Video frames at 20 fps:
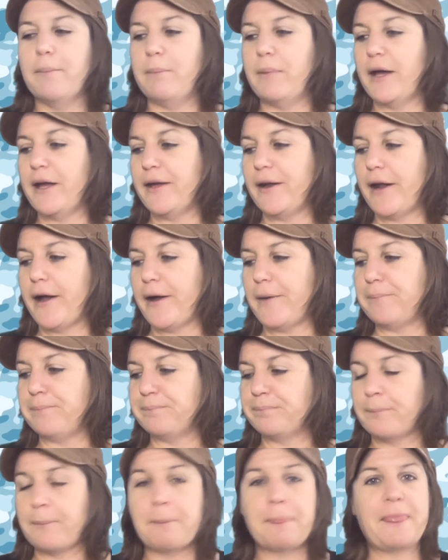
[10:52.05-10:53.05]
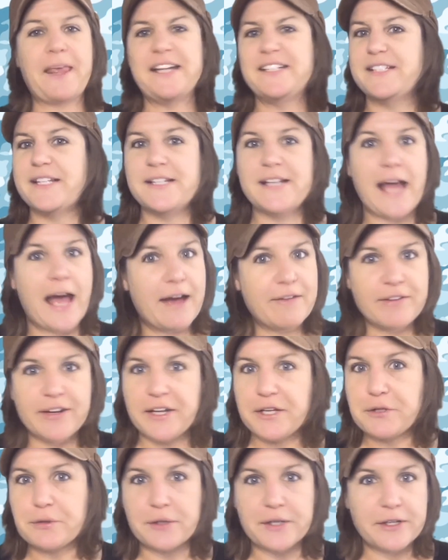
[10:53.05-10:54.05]
but um, it didn't have
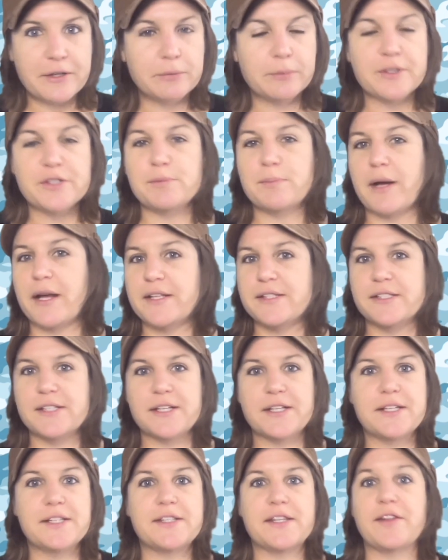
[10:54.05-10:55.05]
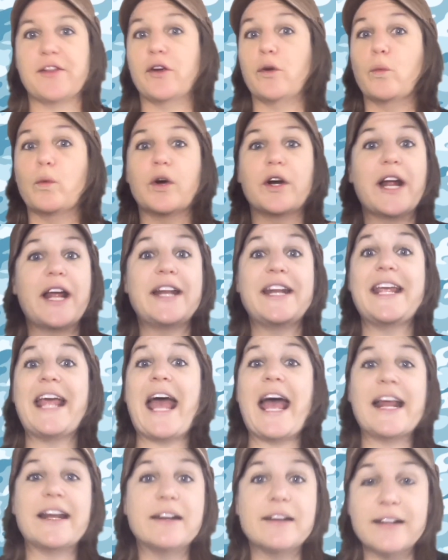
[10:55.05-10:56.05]
any gridded responses and there weren't any
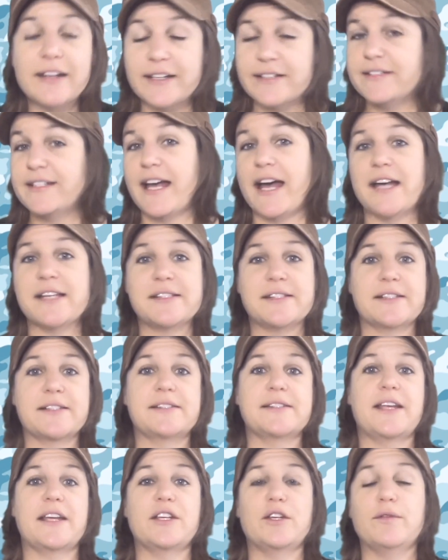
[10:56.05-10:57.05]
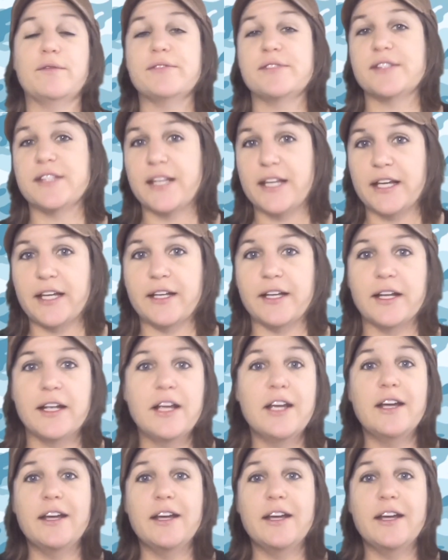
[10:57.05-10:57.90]
editing tasks that you've seen.